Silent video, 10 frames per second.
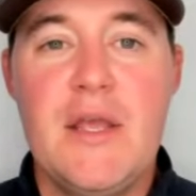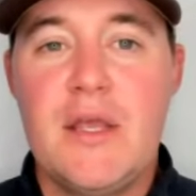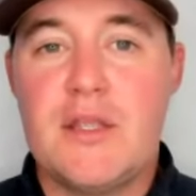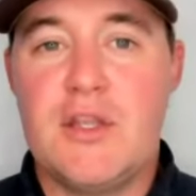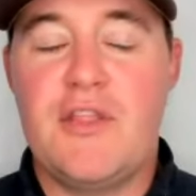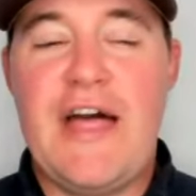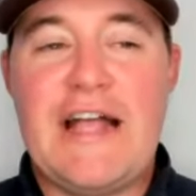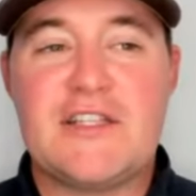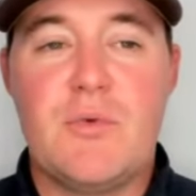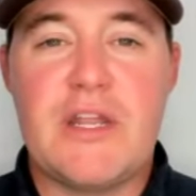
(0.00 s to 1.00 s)
you know
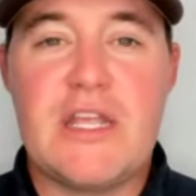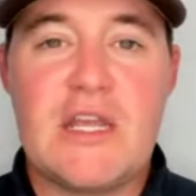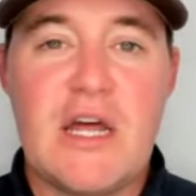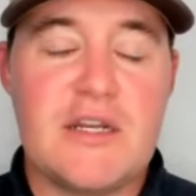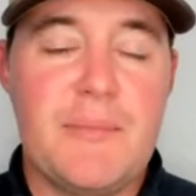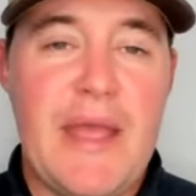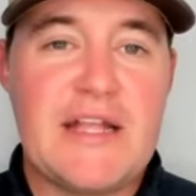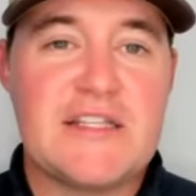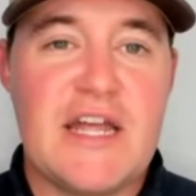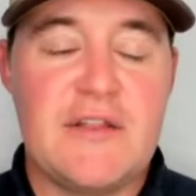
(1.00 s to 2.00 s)
that's what he kind of
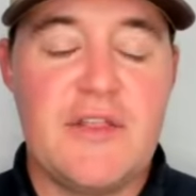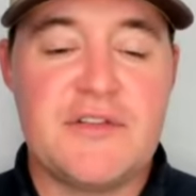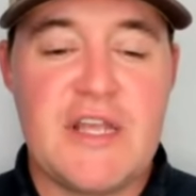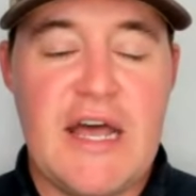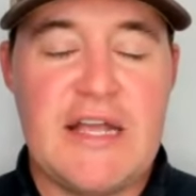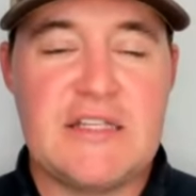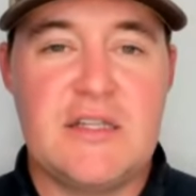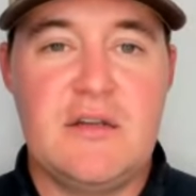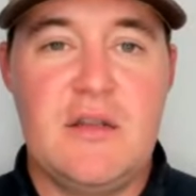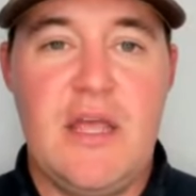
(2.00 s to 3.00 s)
demands out of those guys.
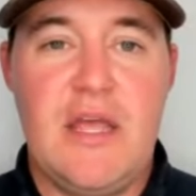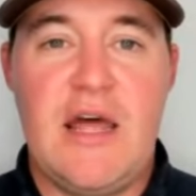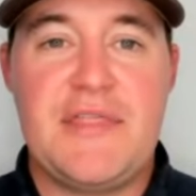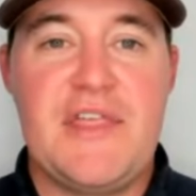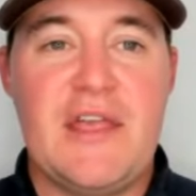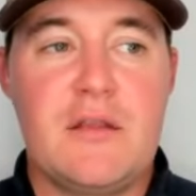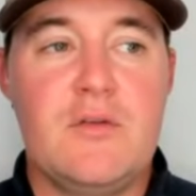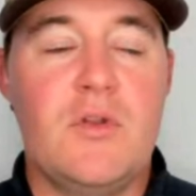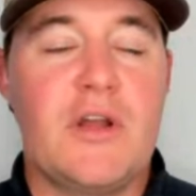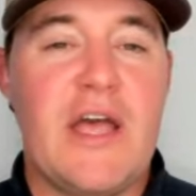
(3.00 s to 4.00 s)
And and I think you
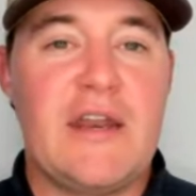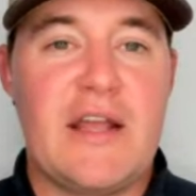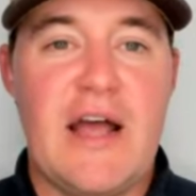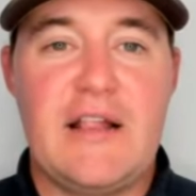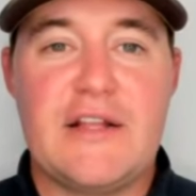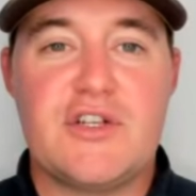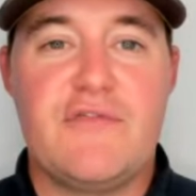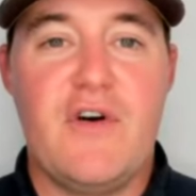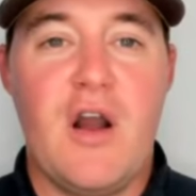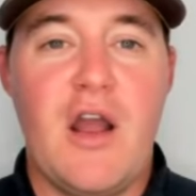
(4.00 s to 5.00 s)
look at a guy like
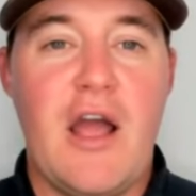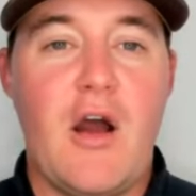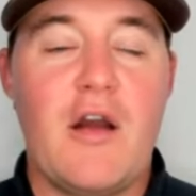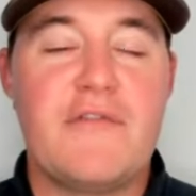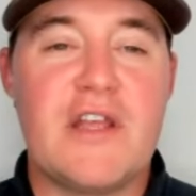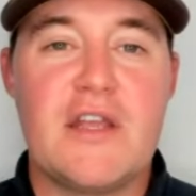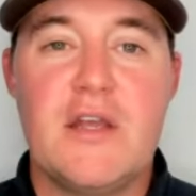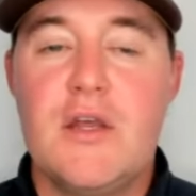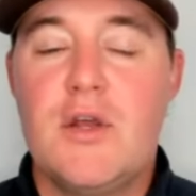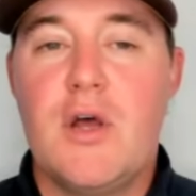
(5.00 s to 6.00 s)
Jahfari Harvey,
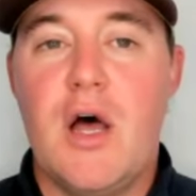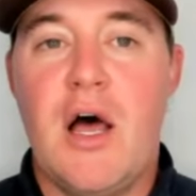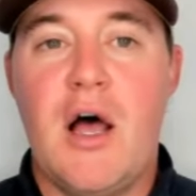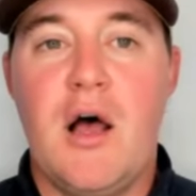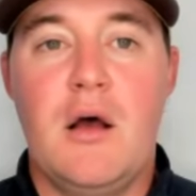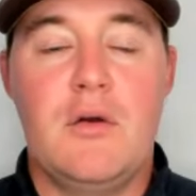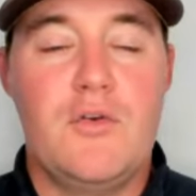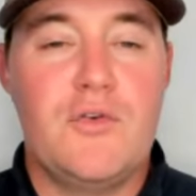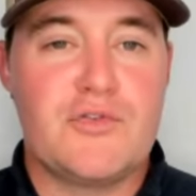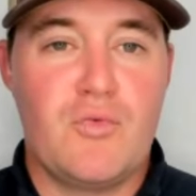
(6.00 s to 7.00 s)
uh,
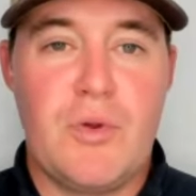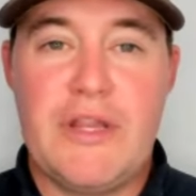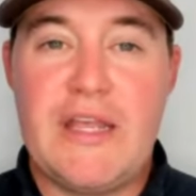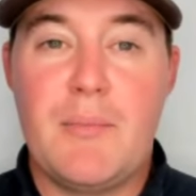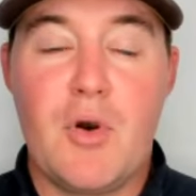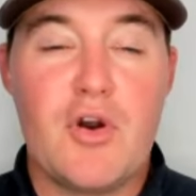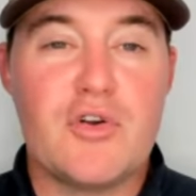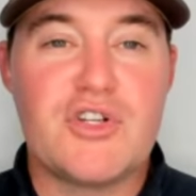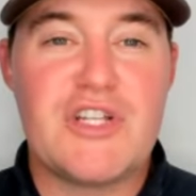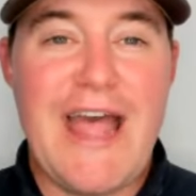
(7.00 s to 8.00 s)
who's really
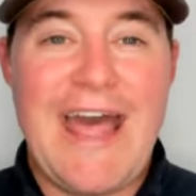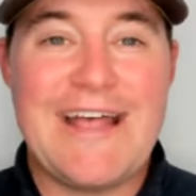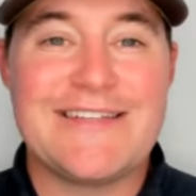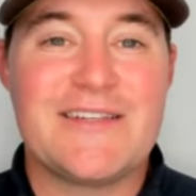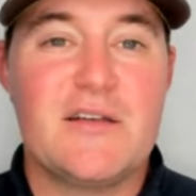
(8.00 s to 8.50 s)
emerged as